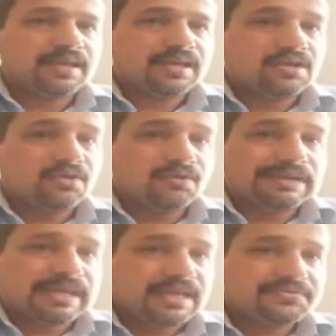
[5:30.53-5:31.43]

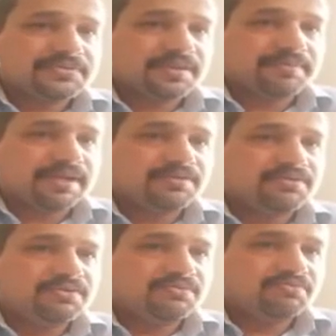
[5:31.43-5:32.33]
Not if
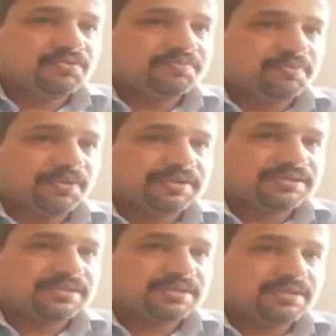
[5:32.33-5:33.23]
somebody would
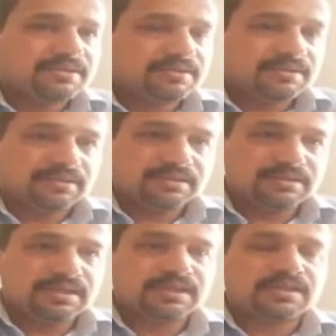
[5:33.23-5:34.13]
point.
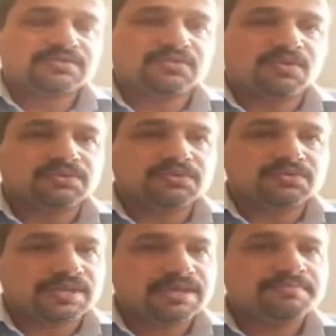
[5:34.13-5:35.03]
That is wrong to
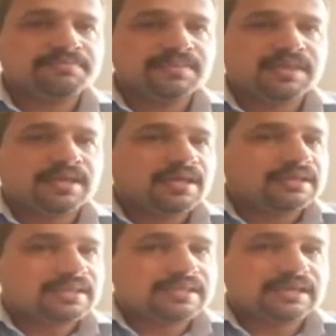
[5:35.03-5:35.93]
say.
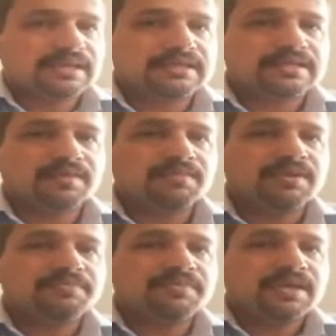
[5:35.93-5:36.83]
The second
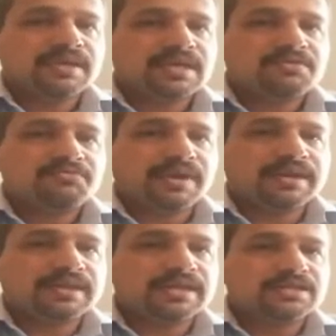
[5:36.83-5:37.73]
example, if I
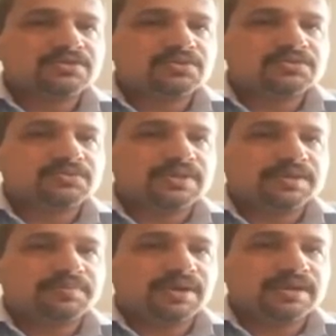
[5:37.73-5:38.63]
didn't go to
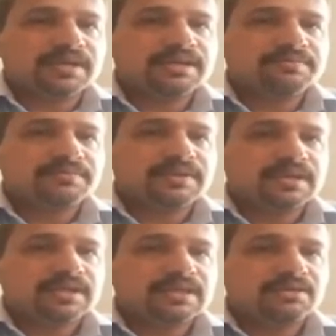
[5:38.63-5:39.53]
their party,
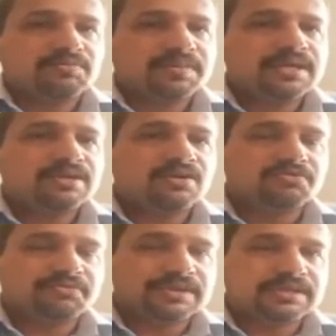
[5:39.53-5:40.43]
they would be
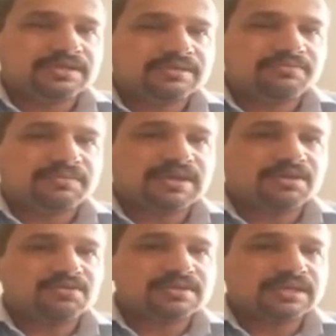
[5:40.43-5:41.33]
offended. We
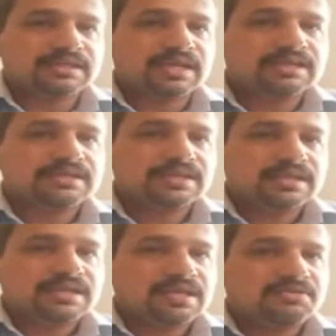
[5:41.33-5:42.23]
cannot say that
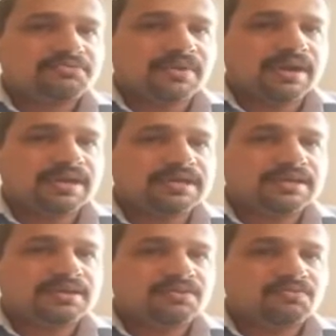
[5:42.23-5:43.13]
if I
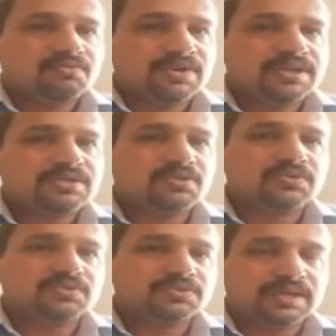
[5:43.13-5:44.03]
wouldn't go
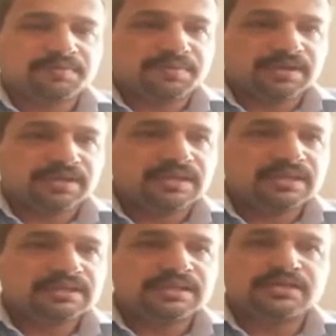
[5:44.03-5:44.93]
to their
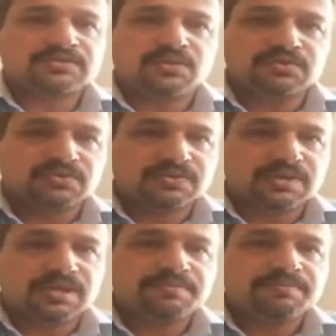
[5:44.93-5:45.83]
party, that is wrong to
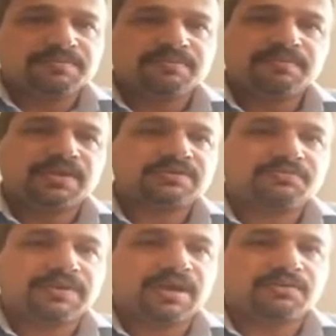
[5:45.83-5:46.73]
say, but
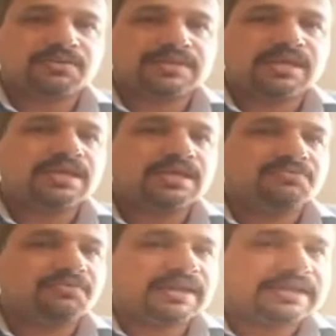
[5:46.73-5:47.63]
we have to say
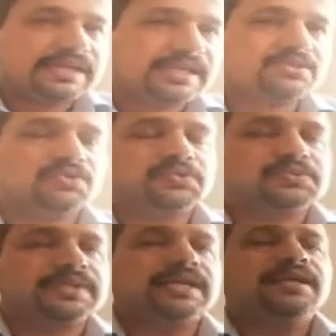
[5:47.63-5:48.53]
if I didn't go to
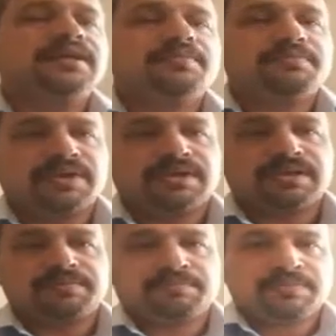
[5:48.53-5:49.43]
their
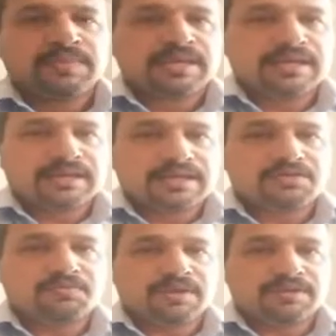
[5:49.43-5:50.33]
party.
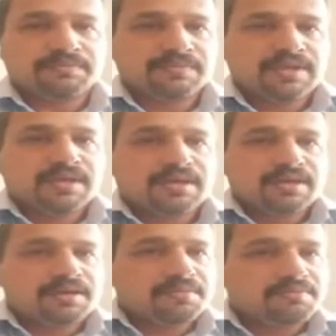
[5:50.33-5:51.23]
Next one,
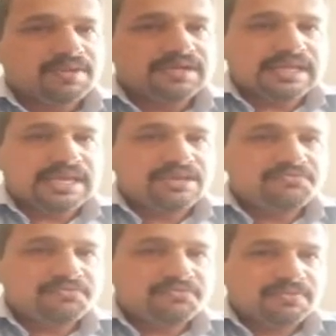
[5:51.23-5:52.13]
but if